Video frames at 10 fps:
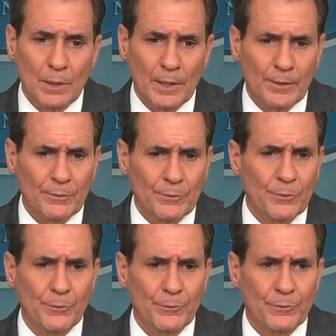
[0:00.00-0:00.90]
I don't
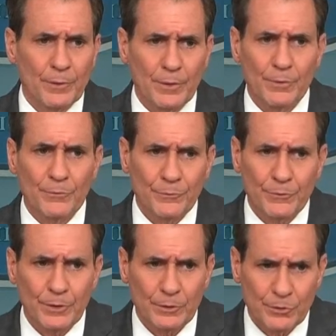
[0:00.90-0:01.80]
know. I don't
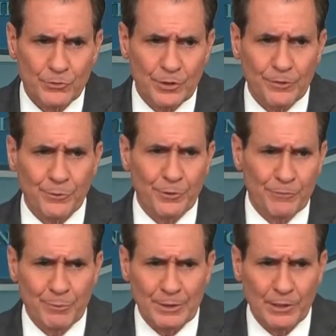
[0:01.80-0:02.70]
think. Did you say 30
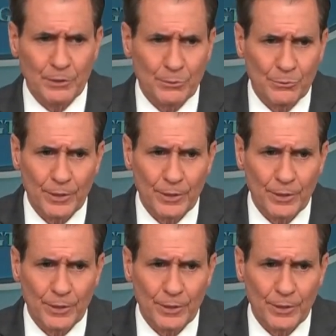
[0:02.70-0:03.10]
have been killed?